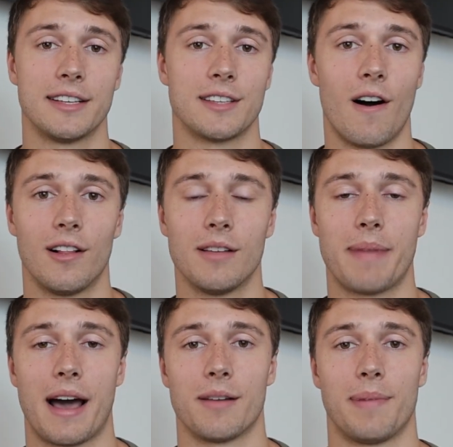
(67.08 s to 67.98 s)
is all
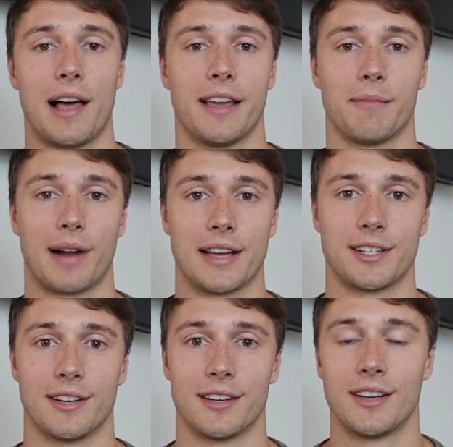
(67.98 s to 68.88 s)
about applying
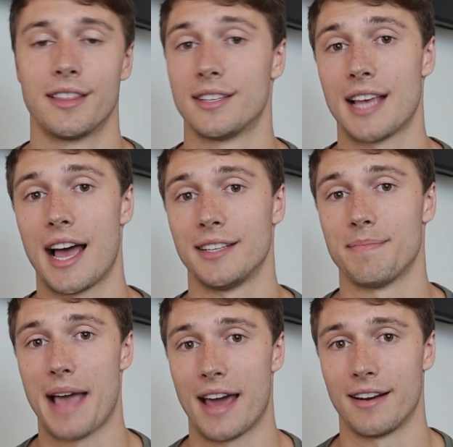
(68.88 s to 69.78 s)
pressure, the size
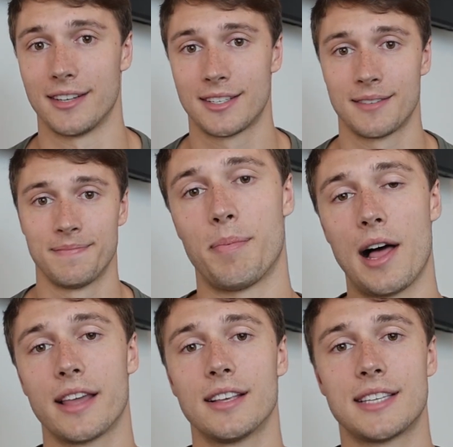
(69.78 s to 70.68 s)
matters.
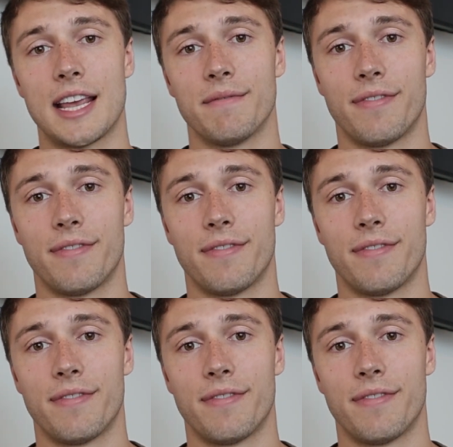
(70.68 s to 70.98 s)
Applying the same